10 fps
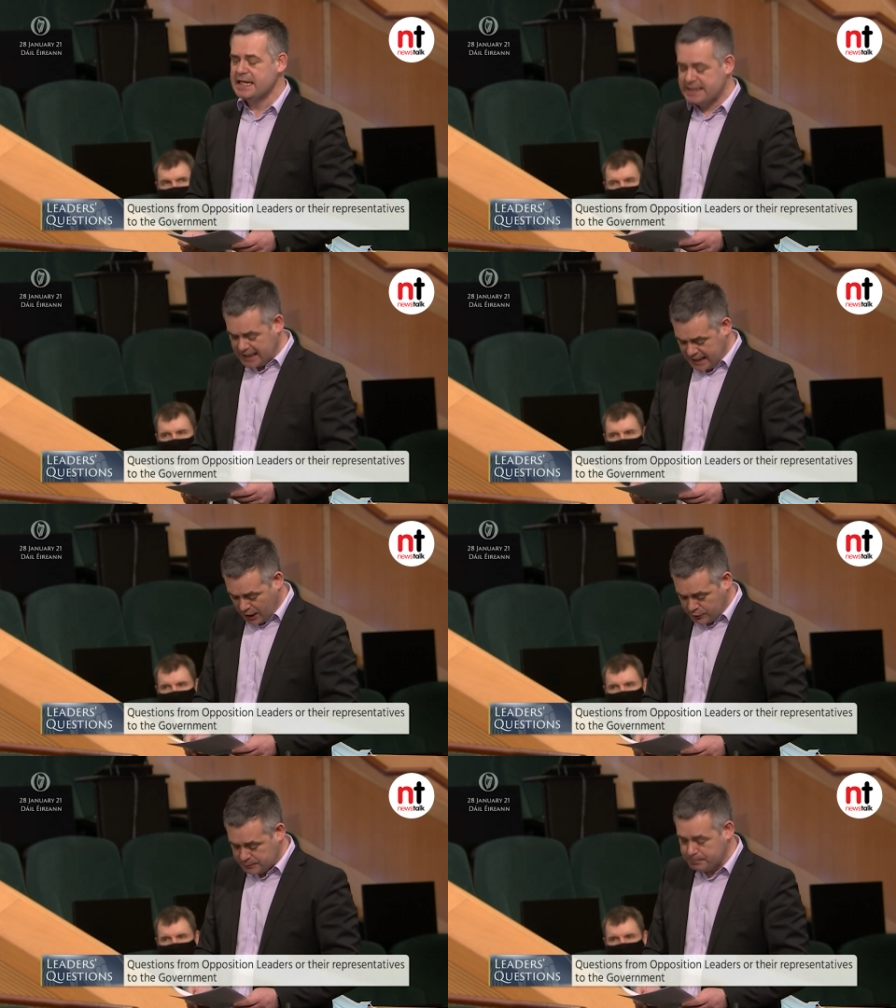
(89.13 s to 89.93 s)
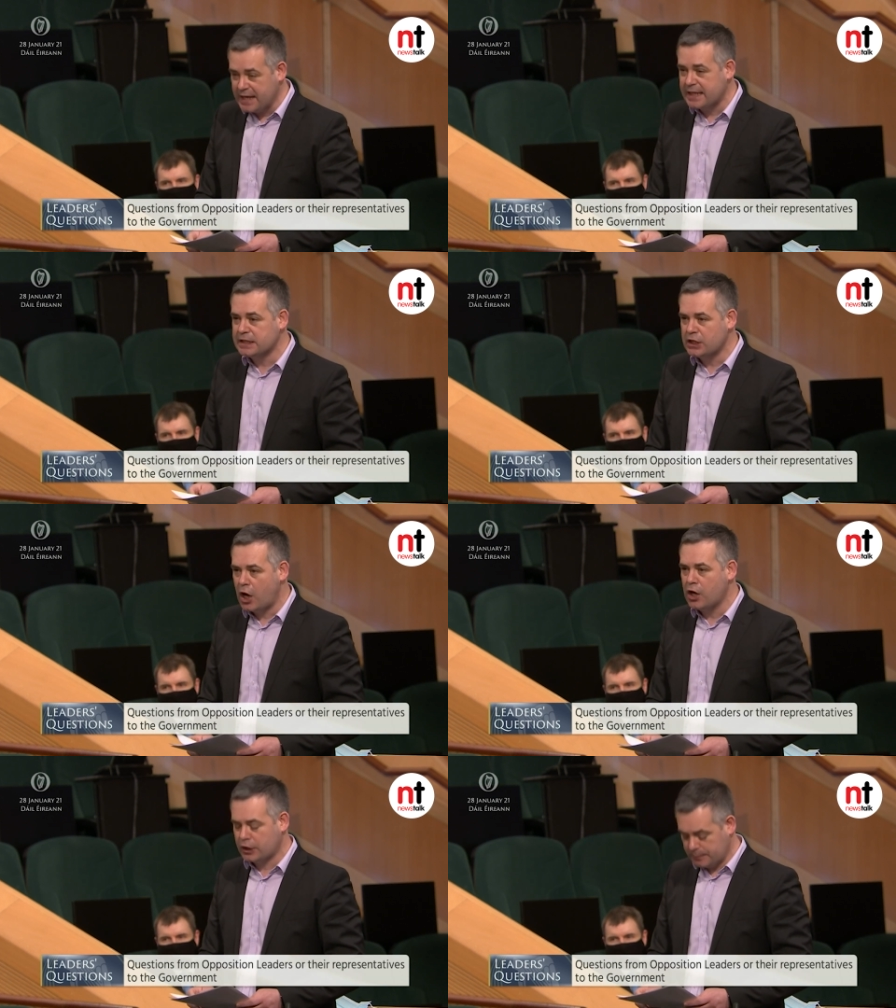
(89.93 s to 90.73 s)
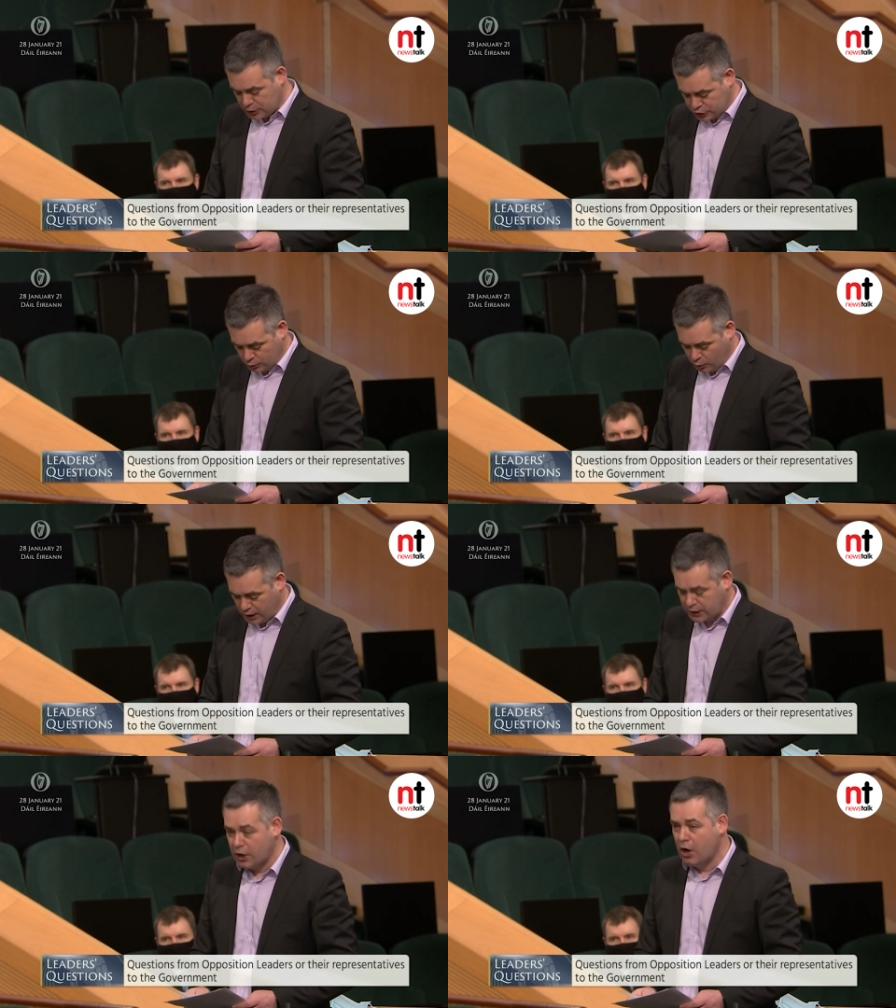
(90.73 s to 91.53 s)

day out, making the long commute to work,